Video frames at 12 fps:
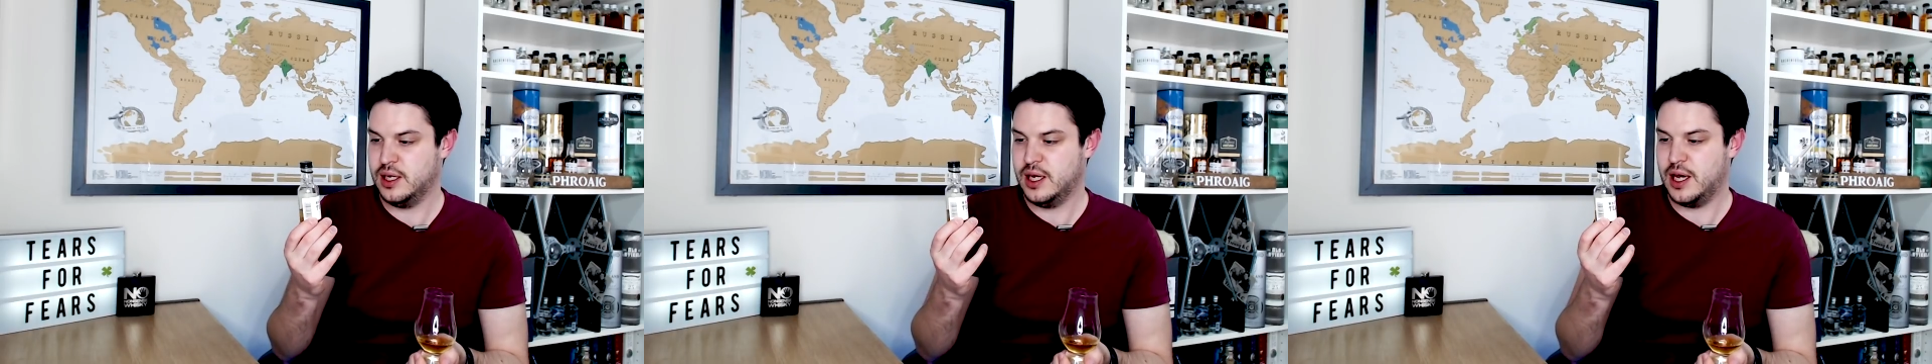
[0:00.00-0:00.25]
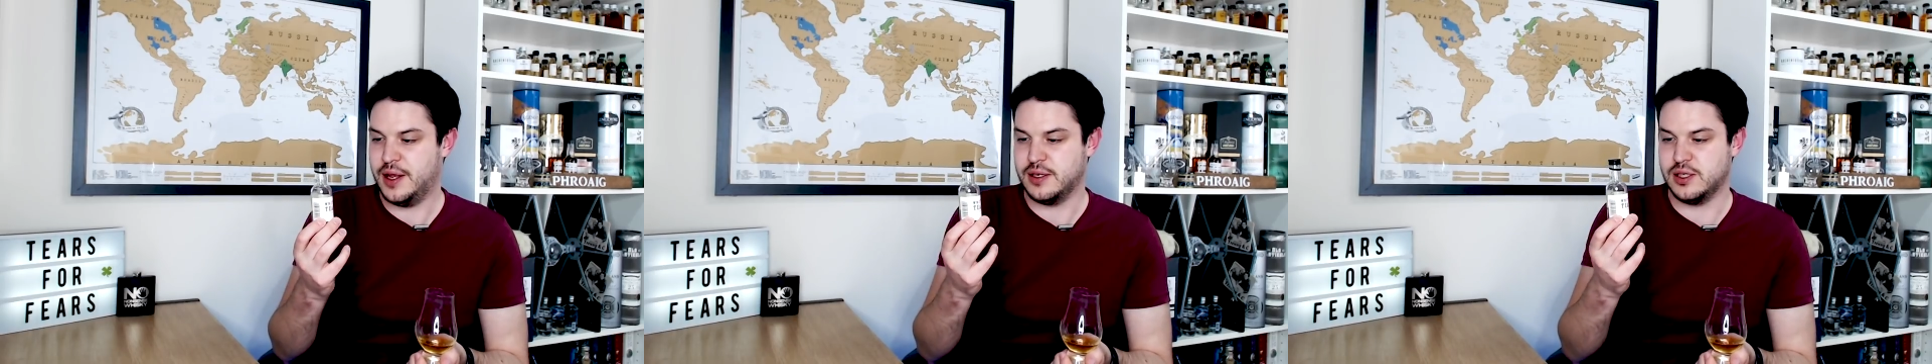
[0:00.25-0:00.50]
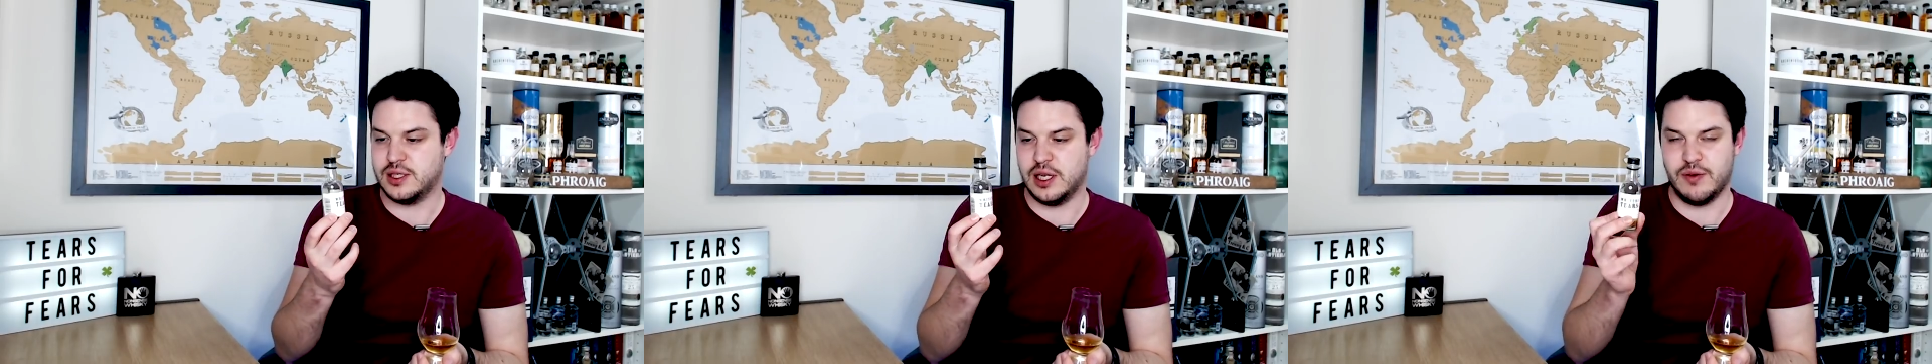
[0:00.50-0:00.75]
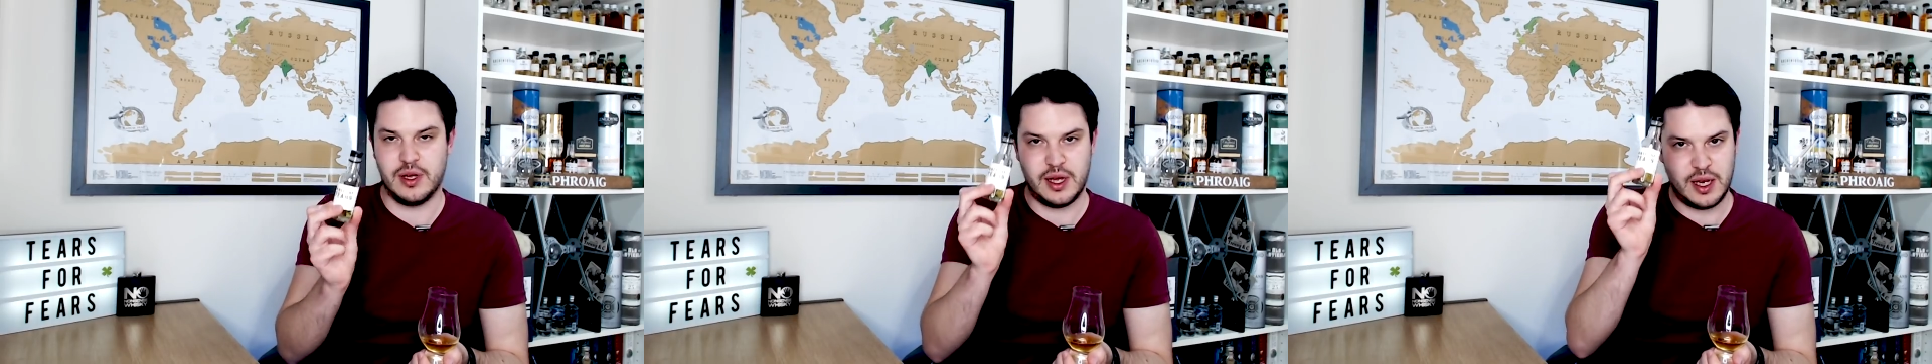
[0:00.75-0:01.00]
their
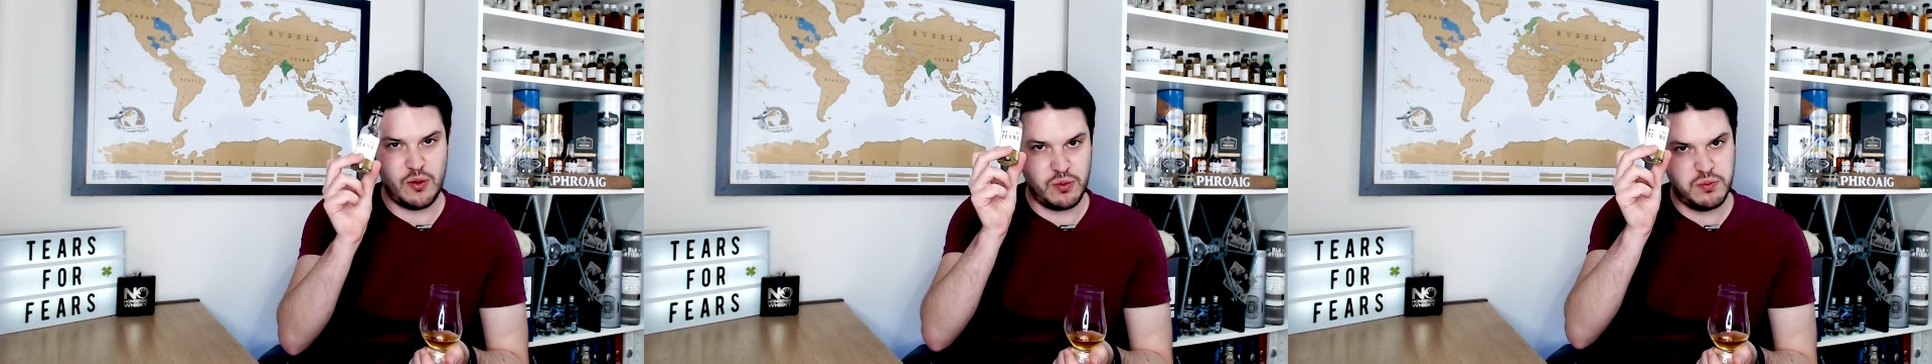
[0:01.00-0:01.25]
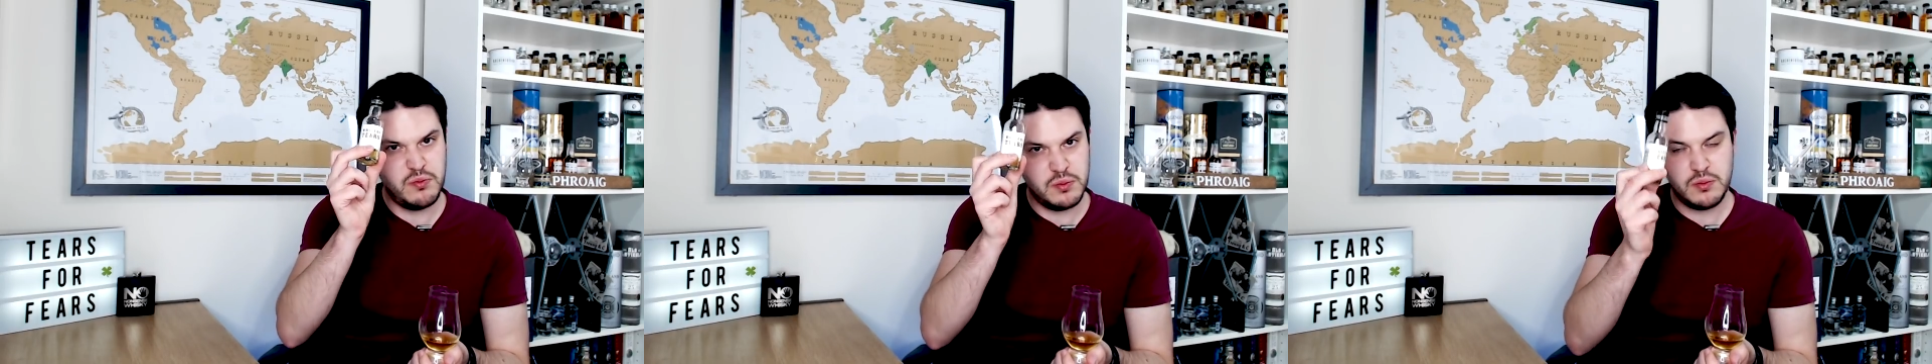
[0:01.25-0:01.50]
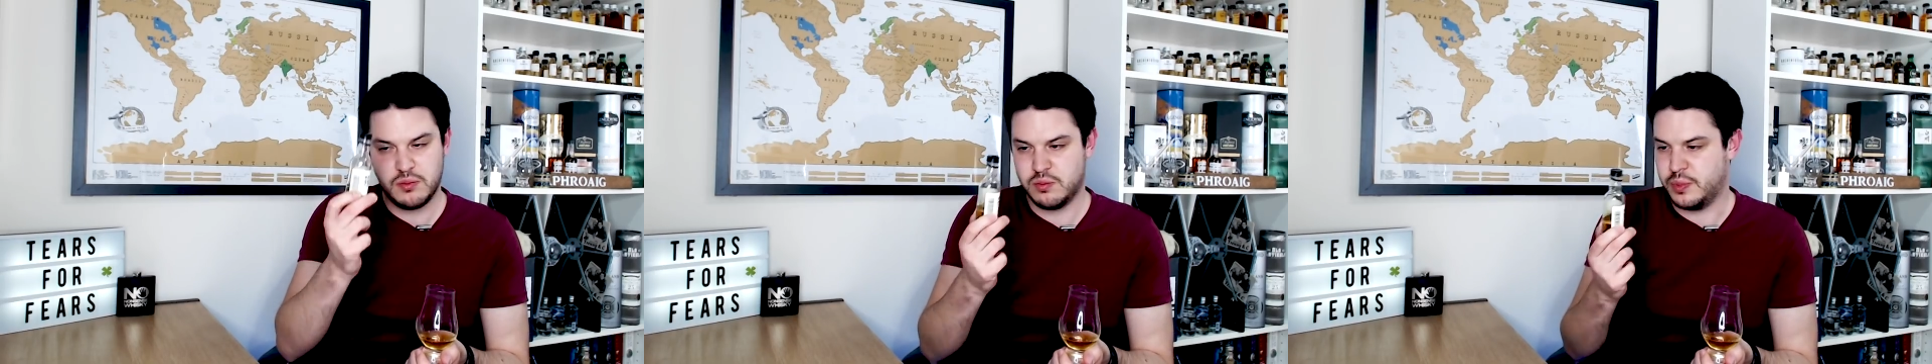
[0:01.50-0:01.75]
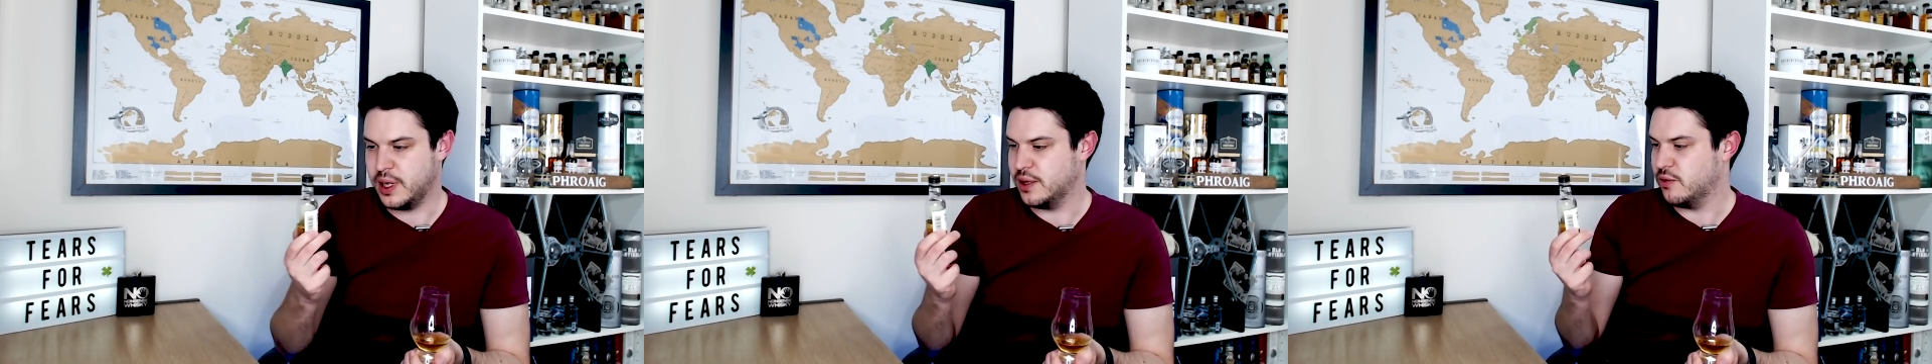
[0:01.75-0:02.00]
distillery and it'll
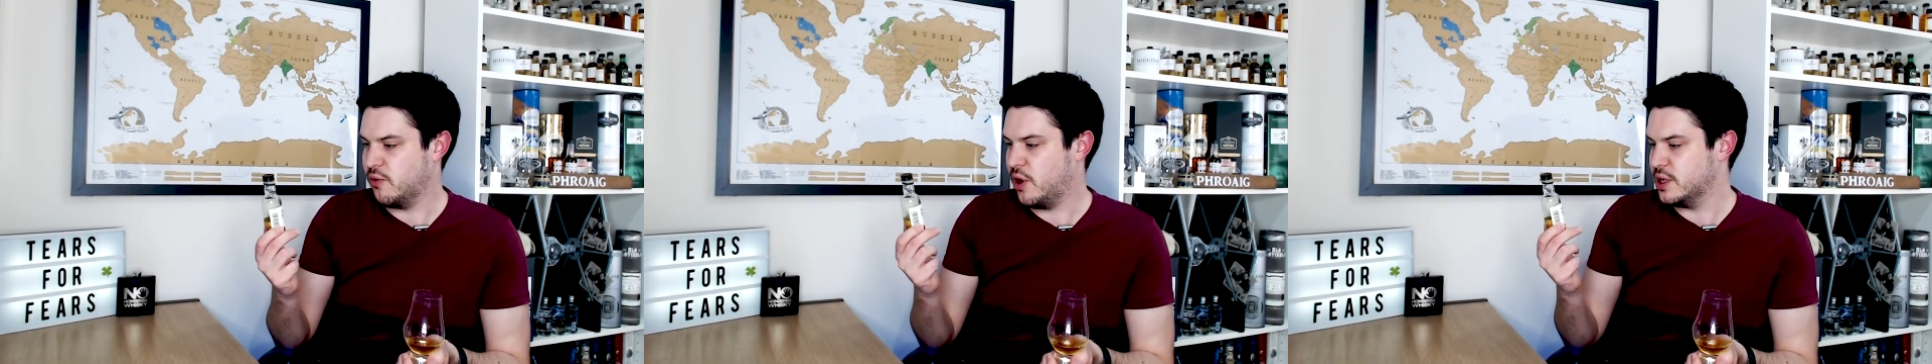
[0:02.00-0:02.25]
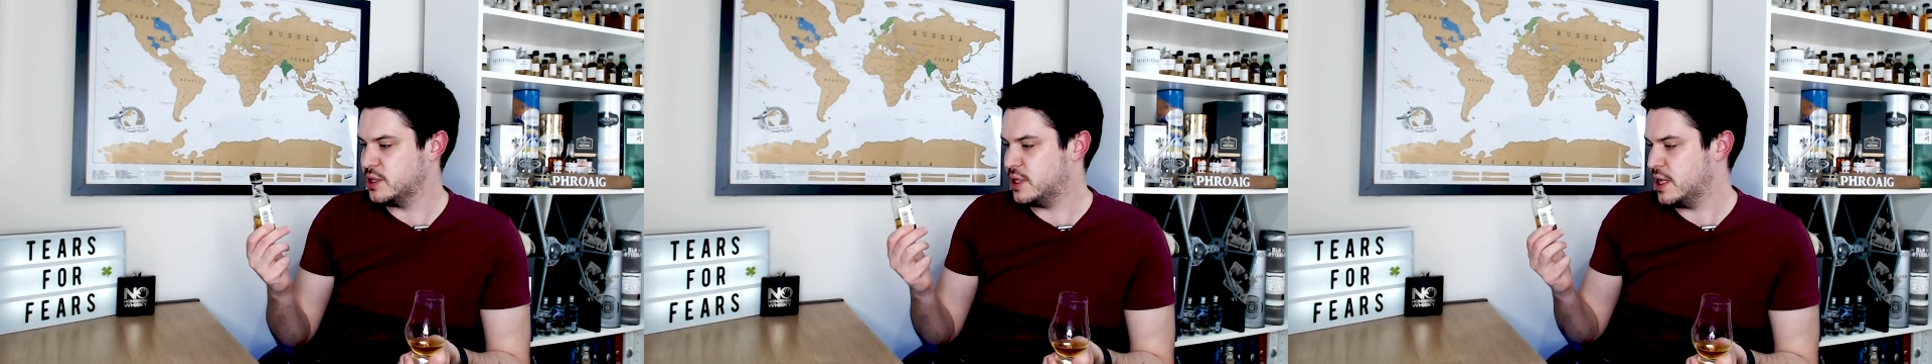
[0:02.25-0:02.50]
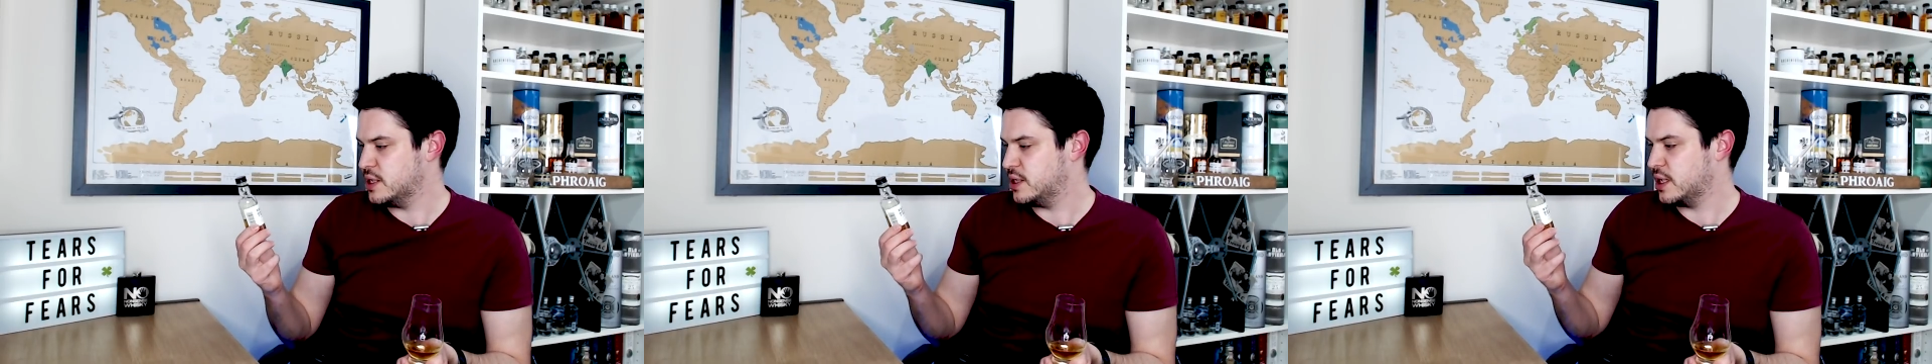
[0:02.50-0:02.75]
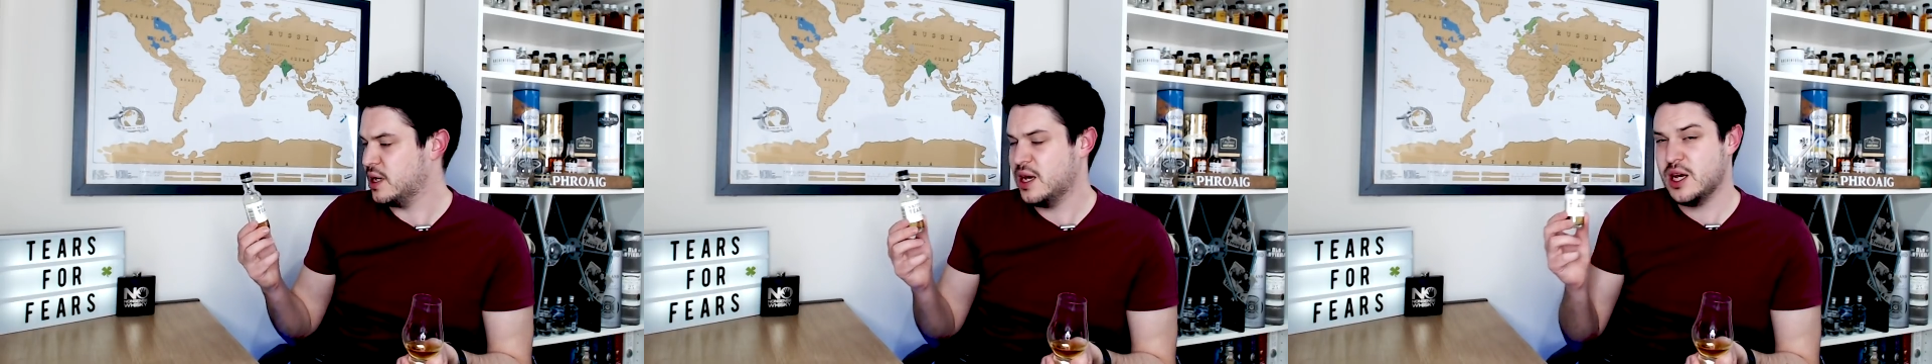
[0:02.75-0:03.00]
being the writer's tears thing.